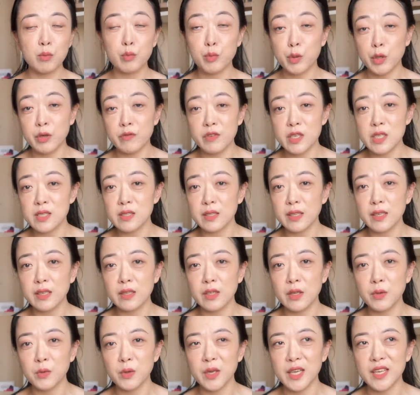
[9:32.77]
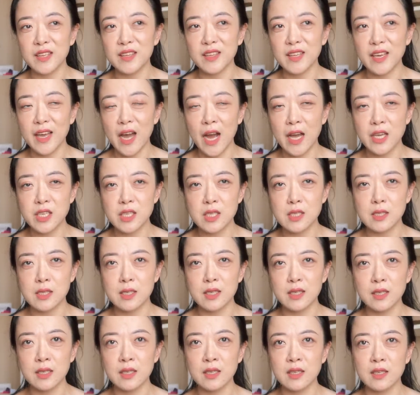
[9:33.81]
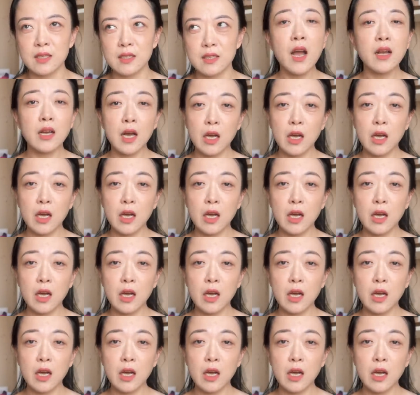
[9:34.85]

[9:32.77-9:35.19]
Previously, they were in the iQIYI